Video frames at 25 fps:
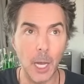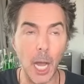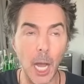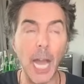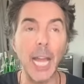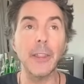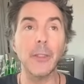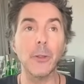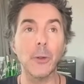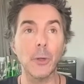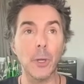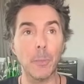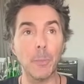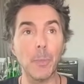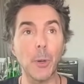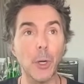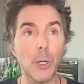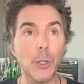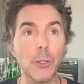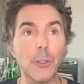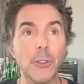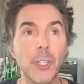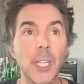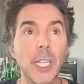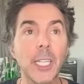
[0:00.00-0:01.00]
Either a
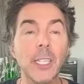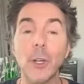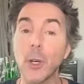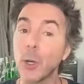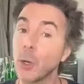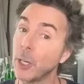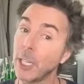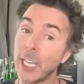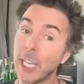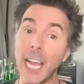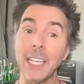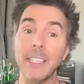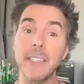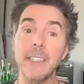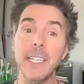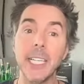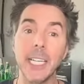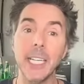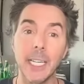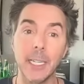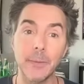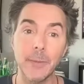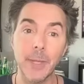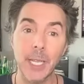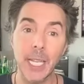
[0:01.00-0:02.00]
person or an
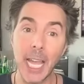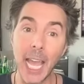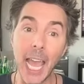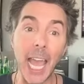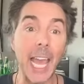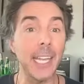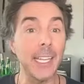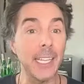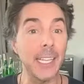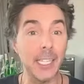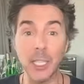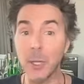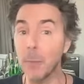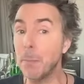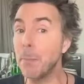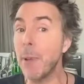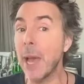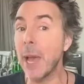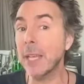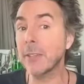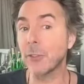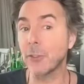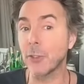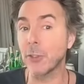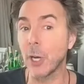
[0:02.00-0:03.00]
idea. And in the
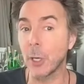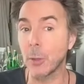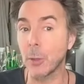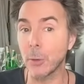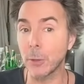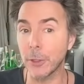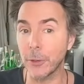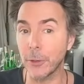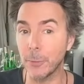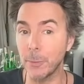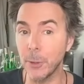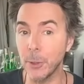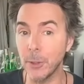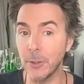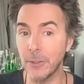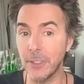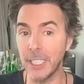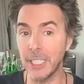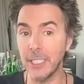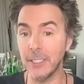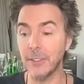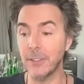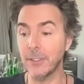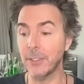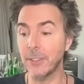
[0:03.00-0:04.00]
best Star Wars
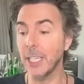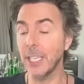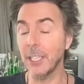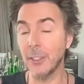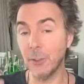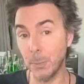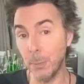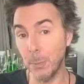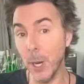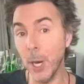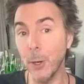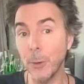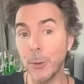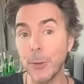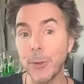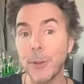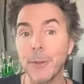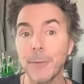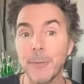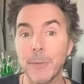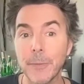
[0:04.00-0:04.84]
movies, it's both.